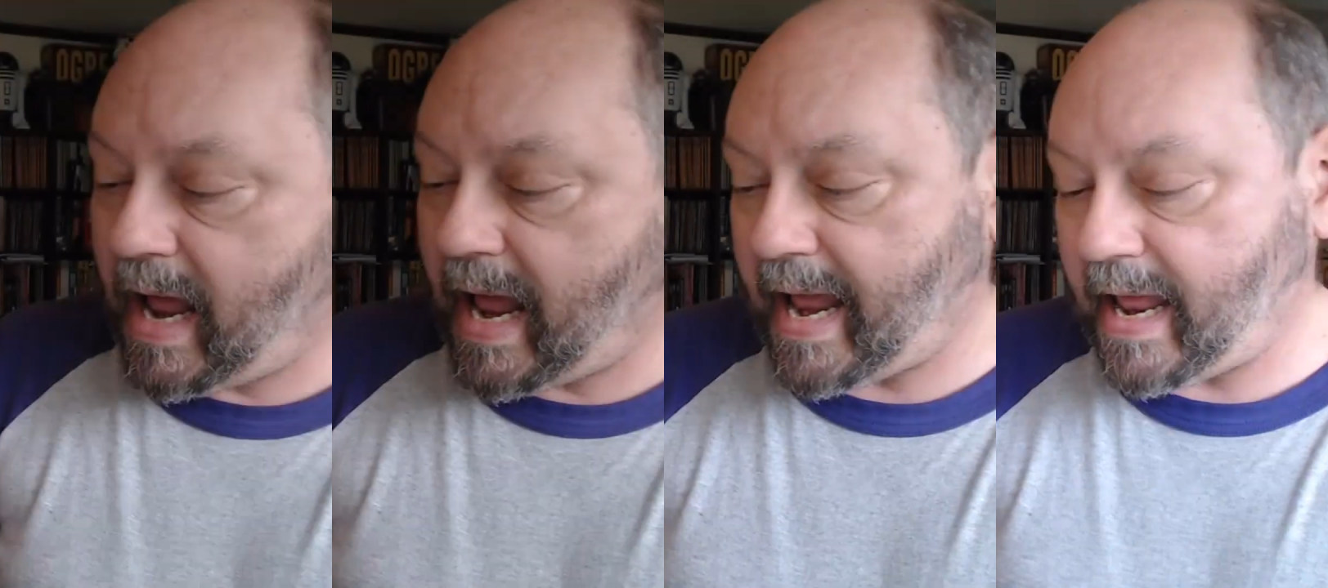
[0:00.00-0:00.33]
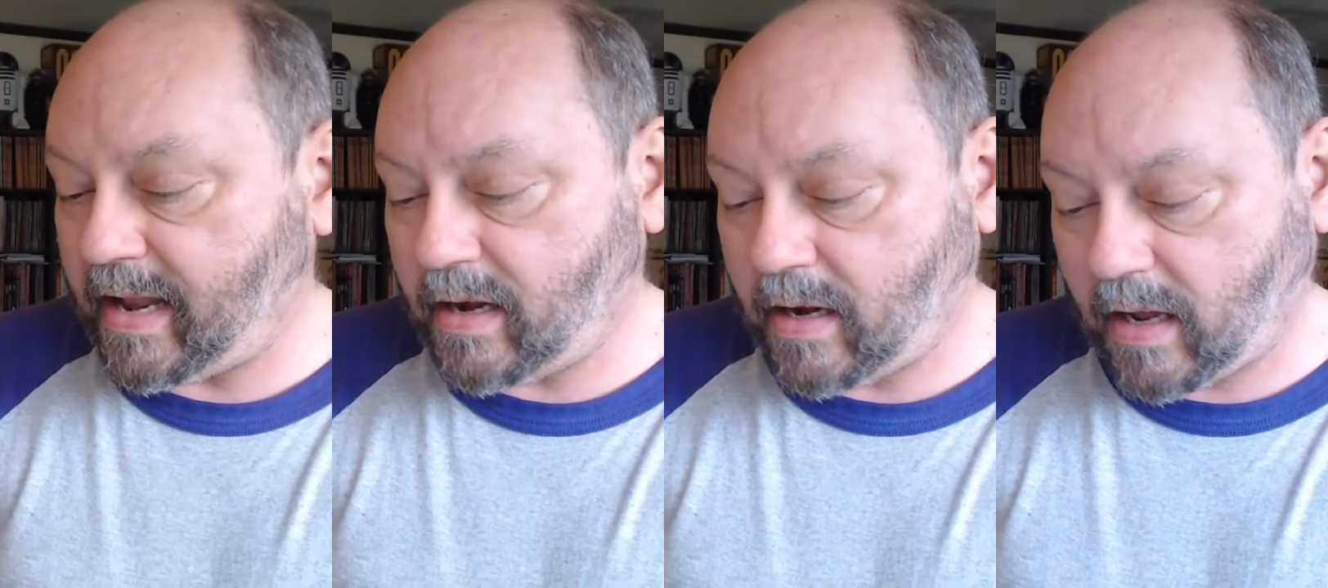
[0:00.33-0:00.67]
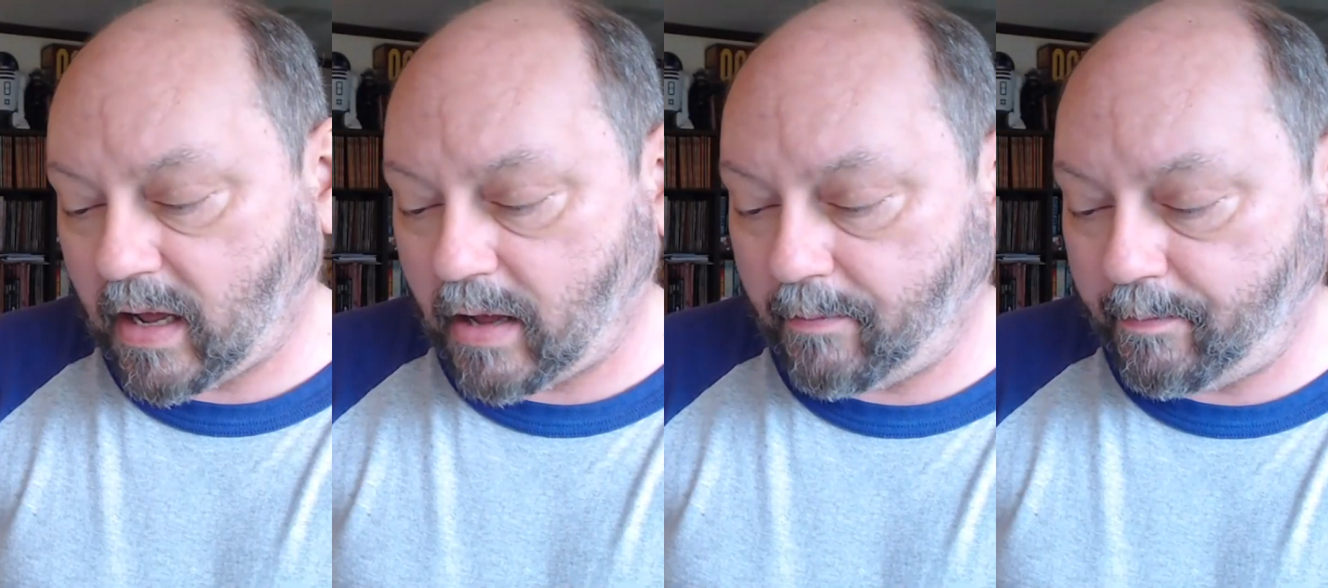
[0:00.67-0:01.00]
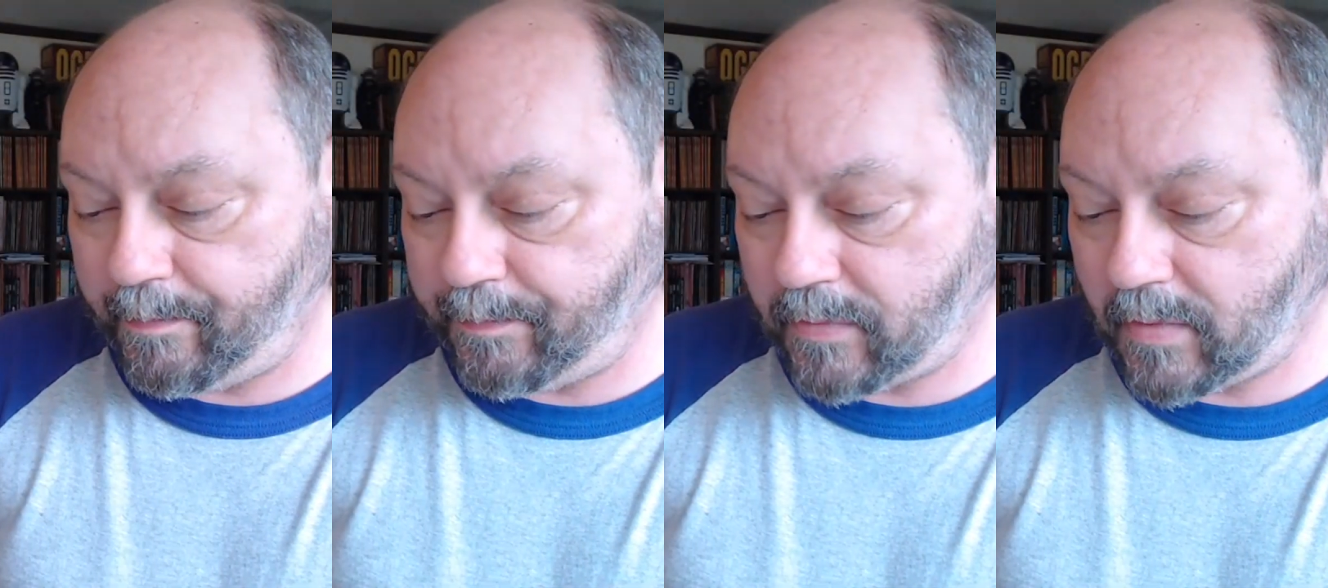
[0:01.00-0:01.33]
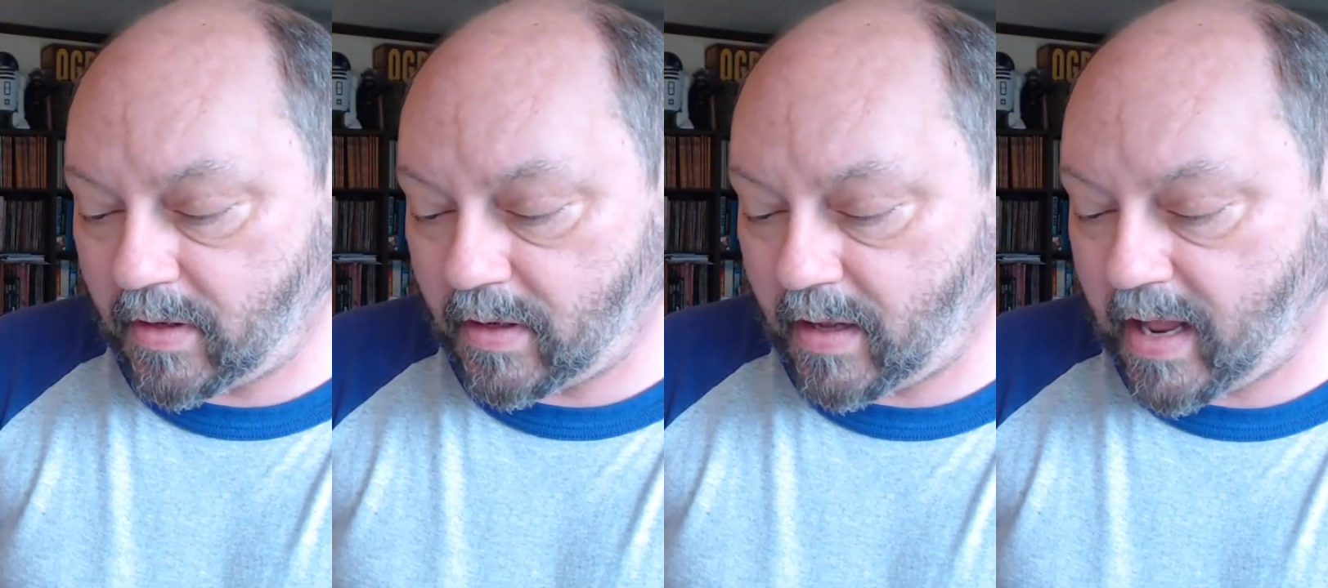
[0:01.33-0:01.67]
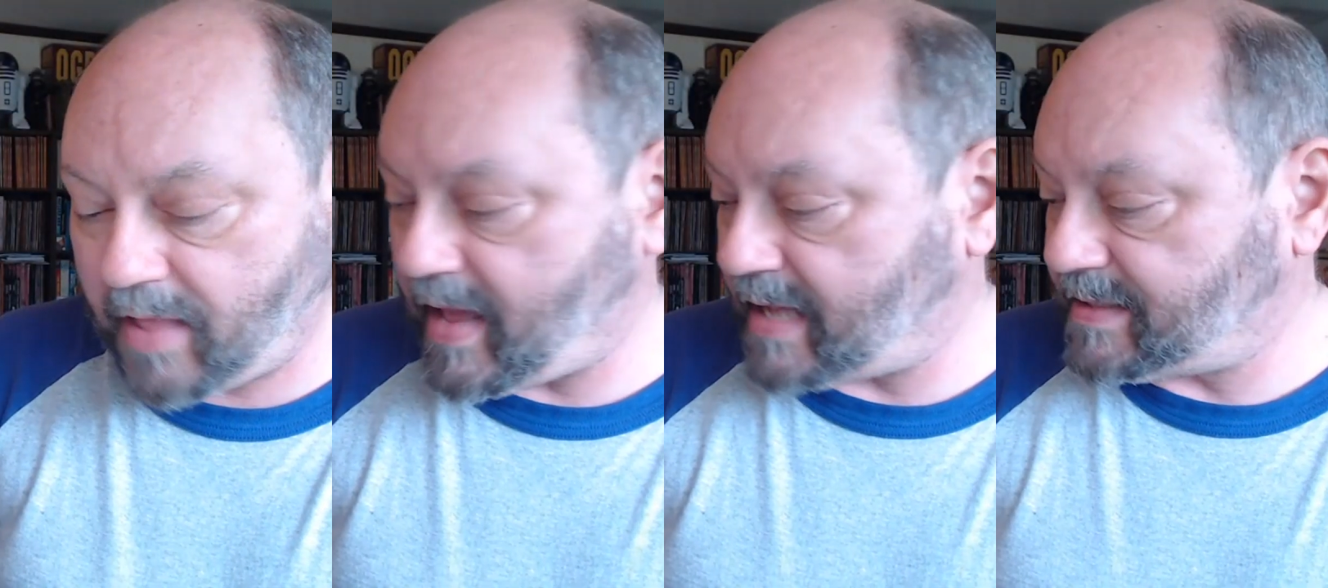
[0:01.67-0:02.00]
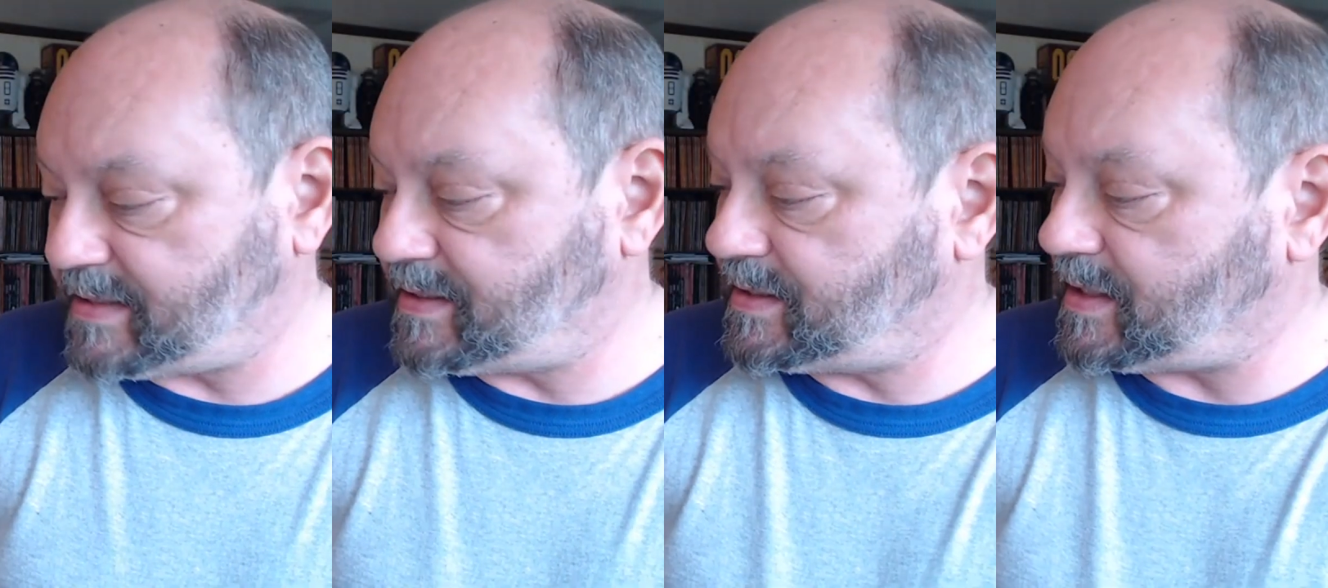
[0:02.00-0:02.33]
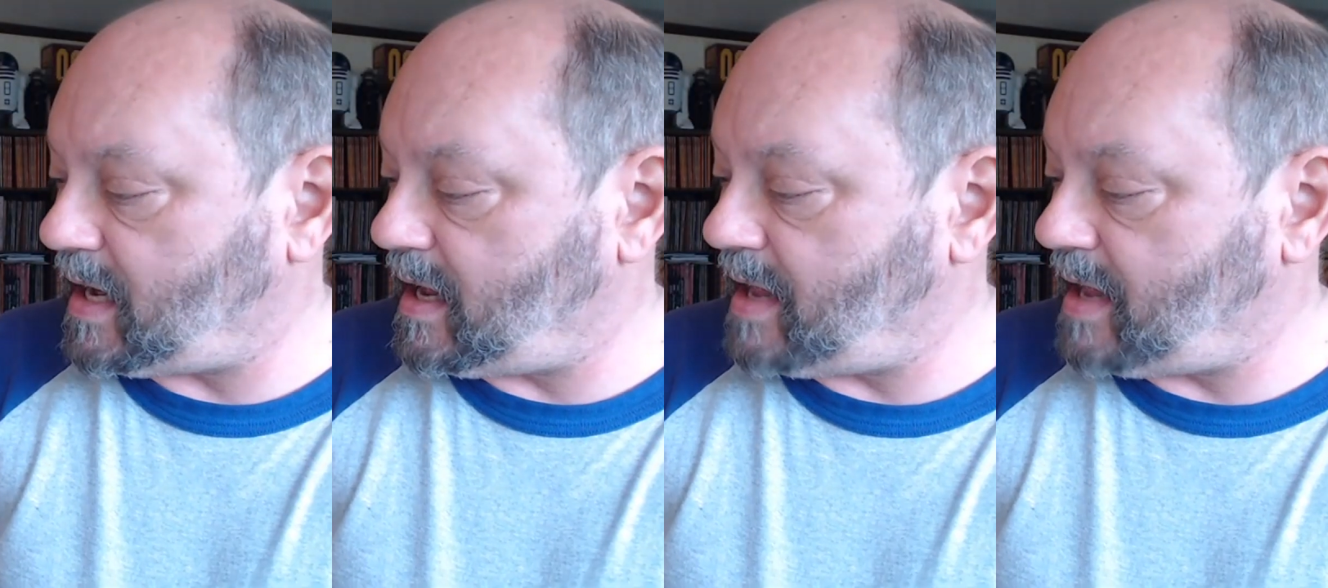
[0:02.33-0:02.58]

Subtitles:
and there's